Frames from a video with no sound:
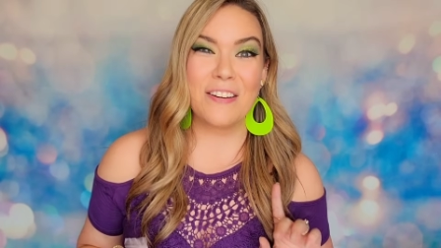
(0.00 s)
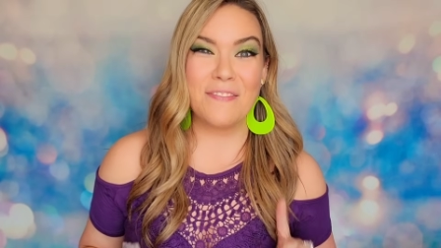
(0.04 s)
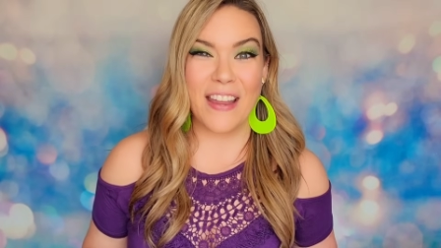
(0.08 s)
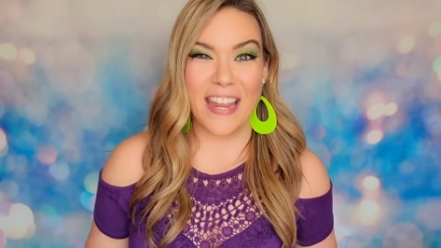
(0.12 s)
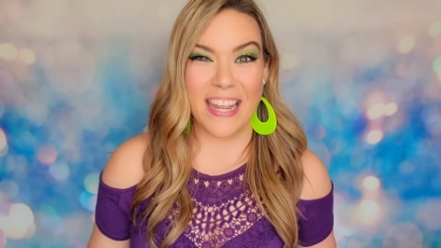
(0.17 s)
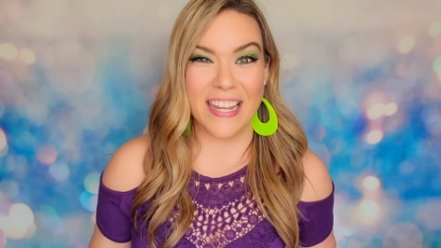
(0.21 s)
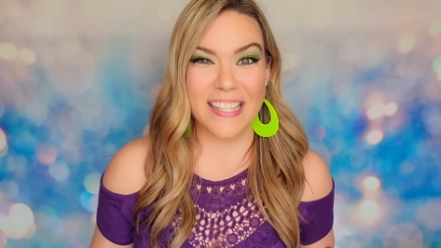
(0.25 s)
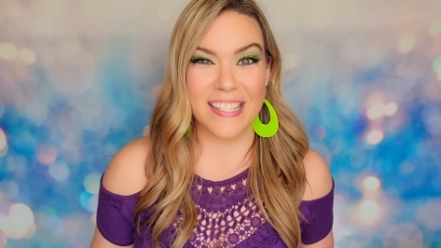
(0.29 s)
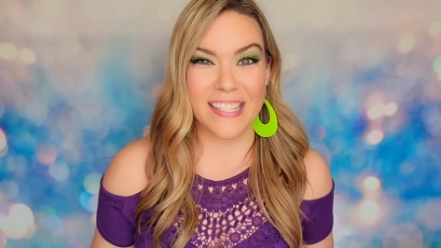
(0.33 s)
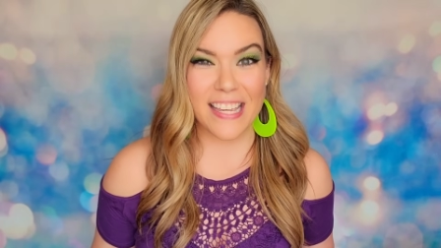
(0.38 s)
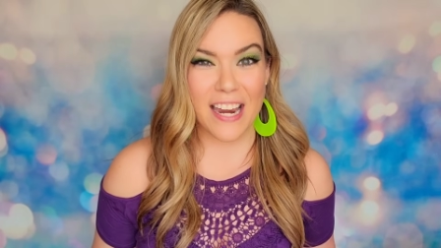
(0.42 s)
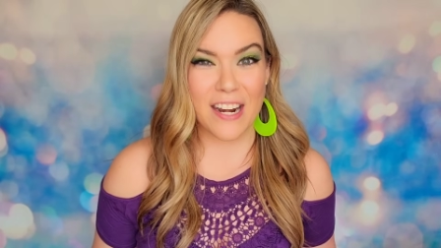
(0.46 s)

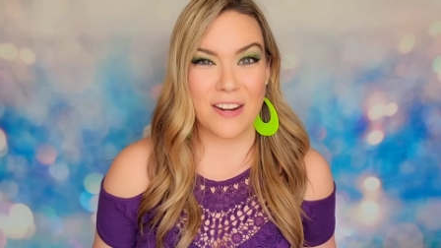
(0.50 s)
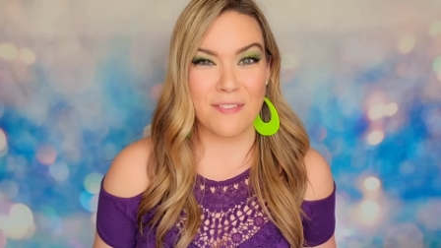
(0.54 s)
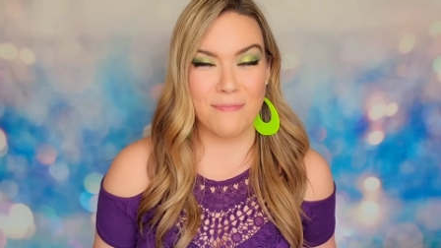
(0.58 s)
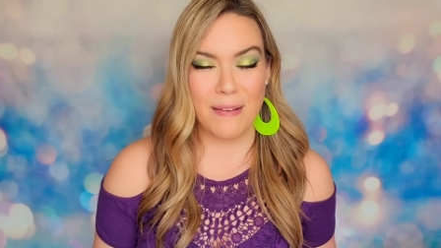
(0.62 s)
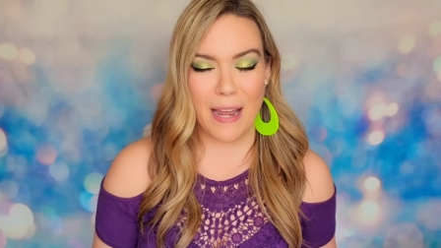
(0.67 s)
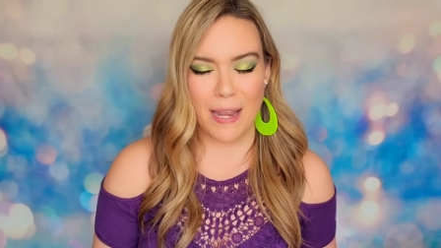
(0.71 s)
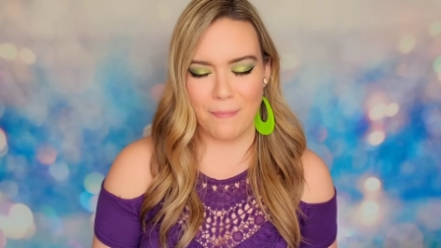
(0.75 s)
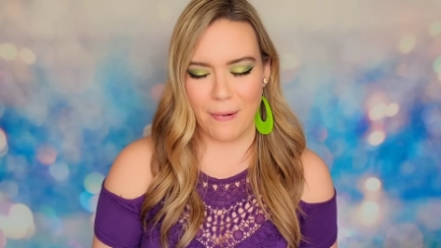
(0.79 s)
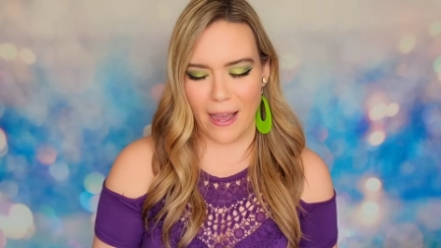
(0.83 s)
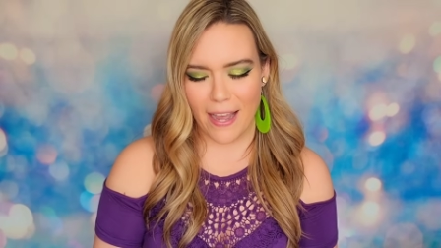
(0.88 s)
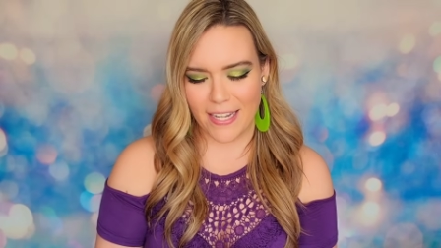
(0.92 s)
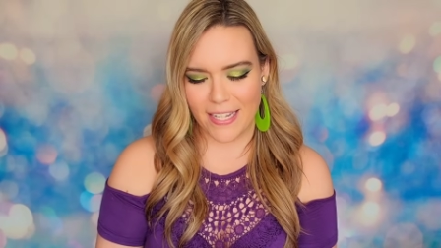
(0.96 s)
inside of
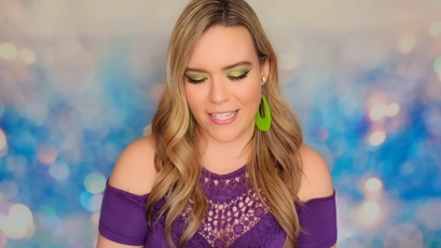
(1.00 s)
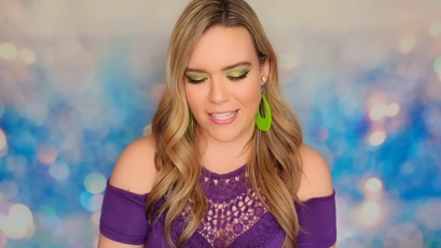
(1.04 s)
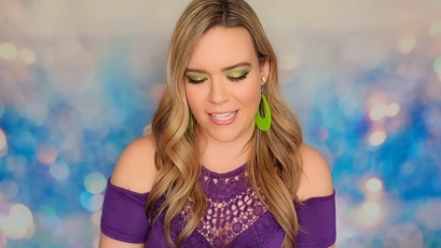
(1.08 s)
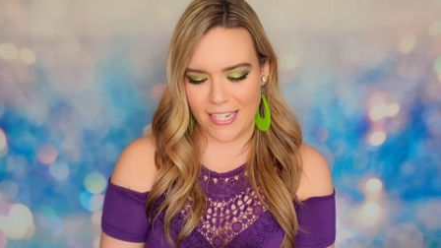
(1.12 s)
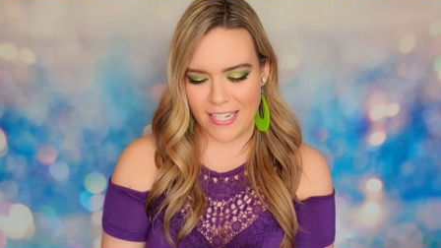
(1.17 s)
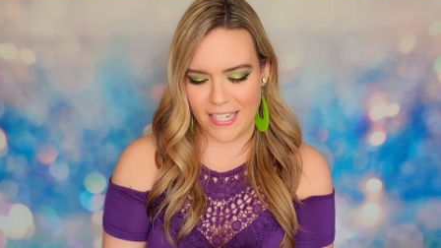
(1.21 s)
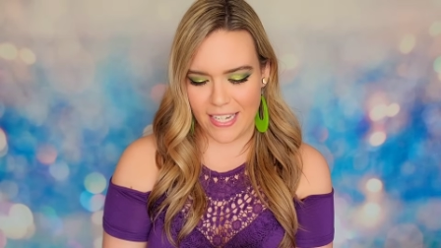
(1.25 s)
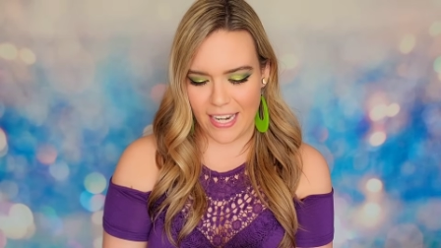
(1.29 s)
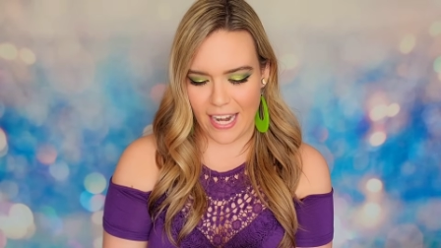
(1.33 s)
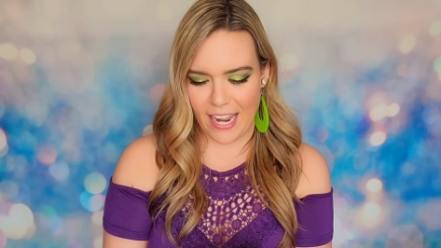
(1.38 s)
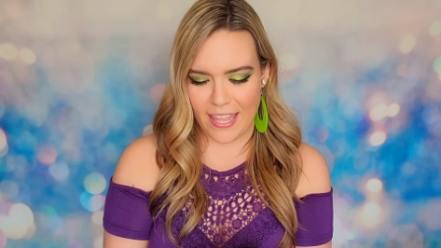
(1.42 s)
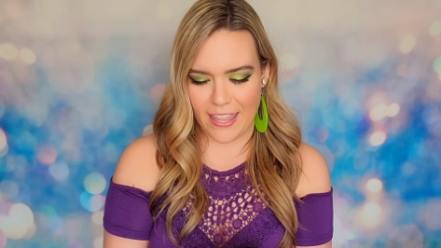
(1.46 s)
my box then
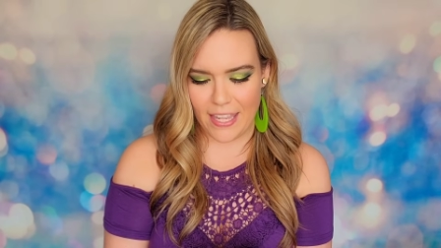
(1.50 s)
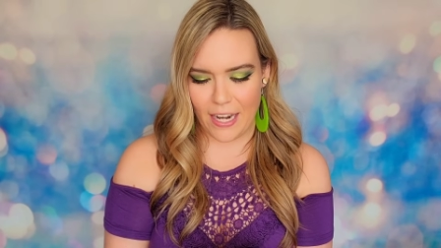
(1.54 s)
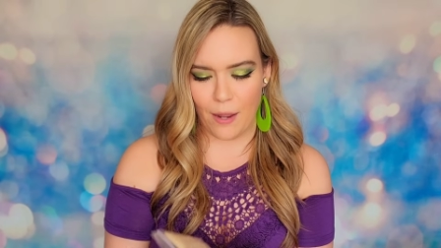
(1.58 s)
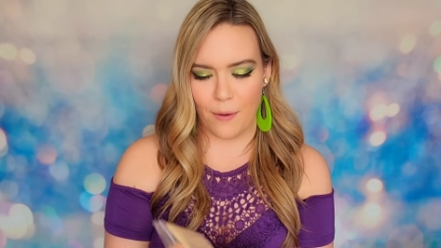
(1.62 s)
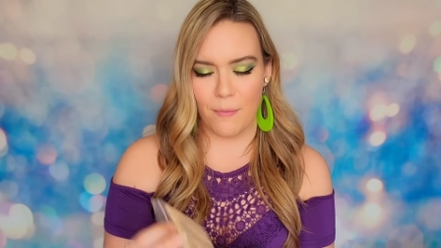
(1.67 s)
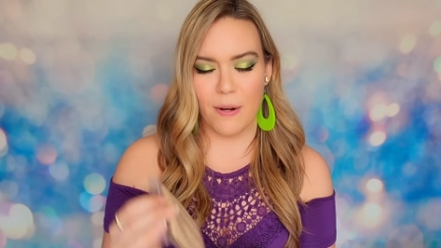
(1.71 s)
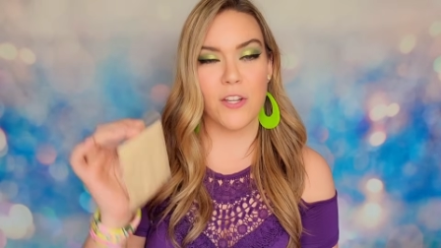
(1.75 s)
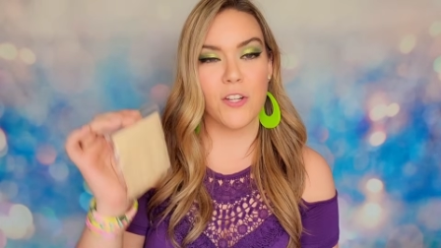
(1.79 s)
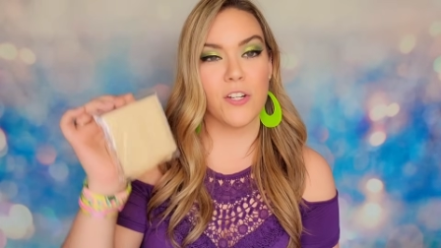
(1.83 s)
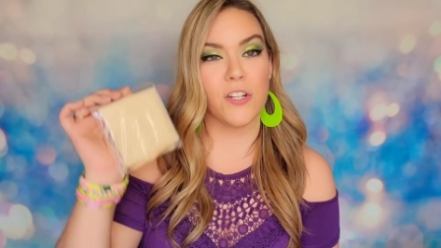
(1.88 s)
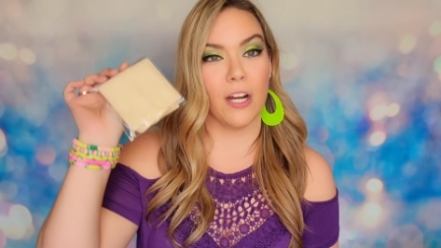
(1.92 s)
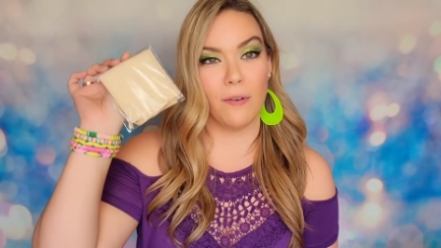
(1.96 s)
today that I'm
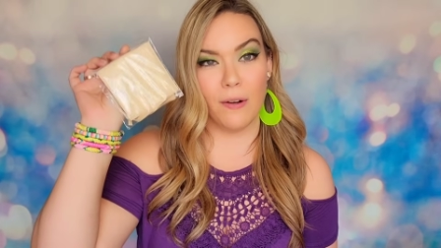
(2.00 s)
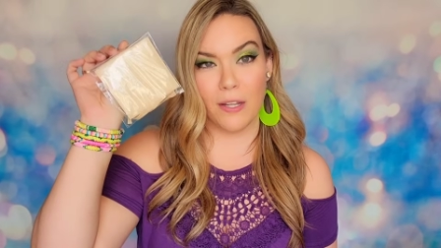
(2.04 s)
going to share